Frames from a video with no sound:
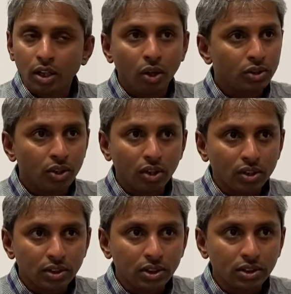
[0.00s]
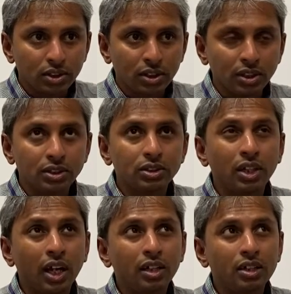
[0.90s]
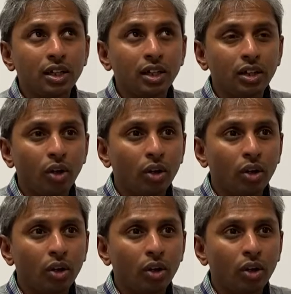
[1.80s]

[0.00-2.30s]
No, it's not. It's $19.